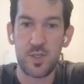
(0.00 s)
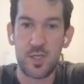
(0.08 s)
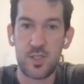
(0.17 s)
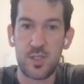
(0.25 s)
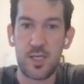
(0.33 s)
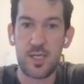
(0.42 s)

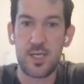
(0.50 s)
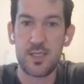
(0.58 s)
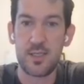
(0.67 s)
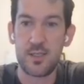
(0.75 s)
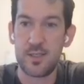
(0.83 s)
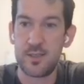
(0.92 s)
Jetties,
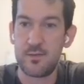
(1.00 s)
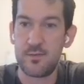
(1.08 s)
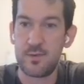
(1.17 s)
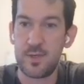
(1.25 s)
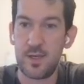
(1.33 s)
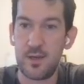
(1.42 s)
and this
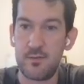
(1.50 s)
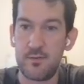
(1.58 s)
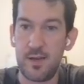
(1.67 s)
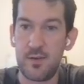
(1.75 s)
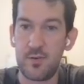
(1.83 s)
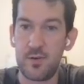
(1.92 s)
guy
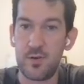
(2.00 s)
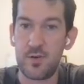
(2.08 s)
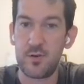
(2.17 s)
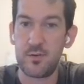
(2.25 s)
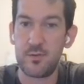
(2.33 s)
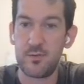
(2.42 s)
founder
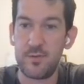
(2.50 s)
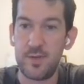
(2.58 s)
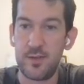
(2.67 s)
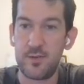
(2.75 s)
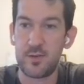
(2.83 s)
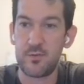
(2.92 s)

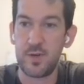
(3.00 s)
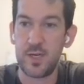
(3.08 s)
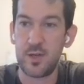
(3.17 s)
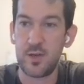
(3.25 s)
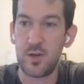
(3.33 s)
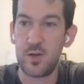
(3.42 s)
Frank
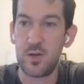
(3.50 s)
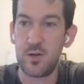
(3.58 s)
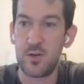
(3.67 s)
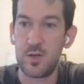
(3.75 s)
Kern,